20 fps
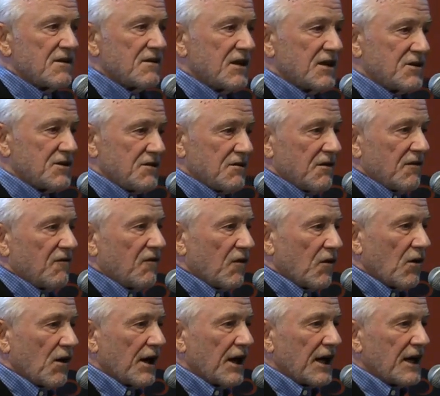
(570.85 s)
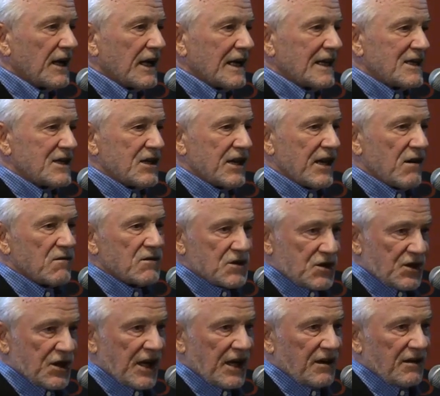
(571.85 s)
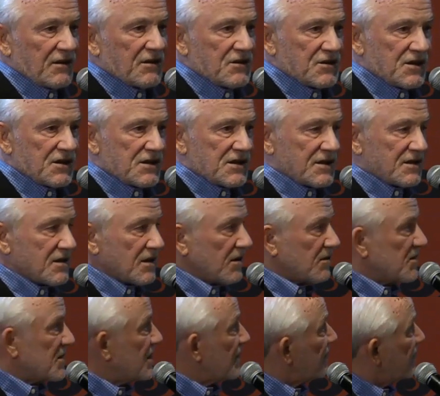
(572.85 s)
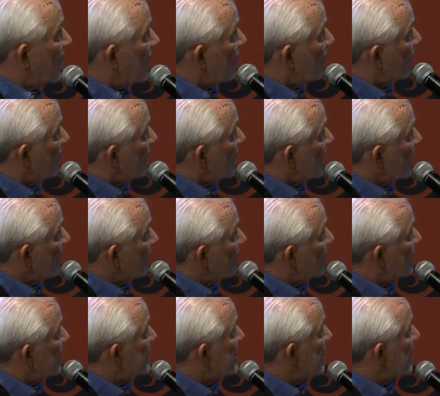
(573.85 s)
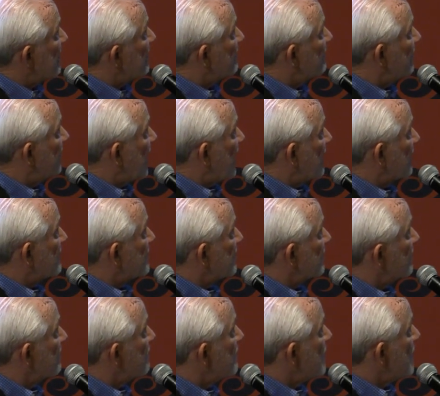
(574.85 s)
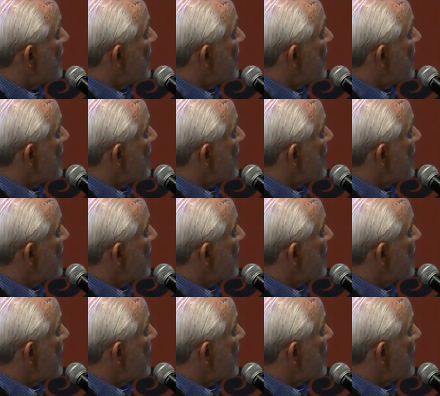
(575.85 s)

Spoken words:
that you avoid those challenges in terms of the fatigue factor.